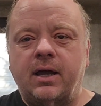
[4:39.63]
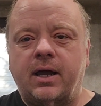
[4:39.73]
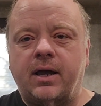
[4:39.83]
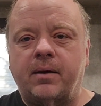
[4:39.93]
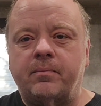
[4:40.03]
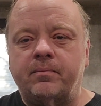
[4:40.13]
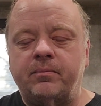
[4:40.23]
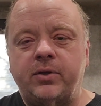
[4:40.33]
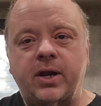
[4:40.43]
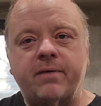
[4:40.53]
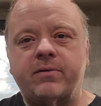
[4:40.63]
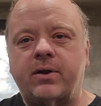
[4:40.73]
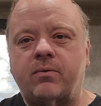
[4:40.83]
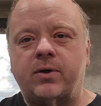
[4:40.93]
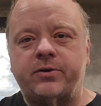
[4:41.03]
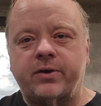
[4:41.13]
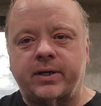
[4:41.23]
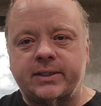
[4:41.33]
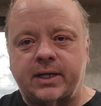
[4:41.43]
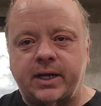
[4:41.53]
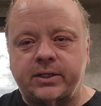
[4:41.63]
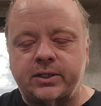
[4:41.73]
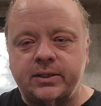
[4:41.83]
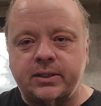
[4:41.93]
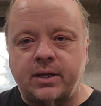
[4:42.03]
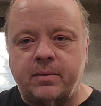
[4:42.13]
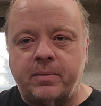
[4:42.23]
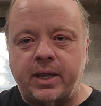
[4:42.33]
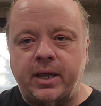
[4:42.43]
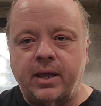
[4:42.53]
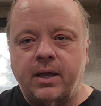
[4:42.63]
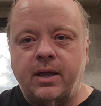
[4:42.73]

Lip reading: you never know what truck selection's going to be.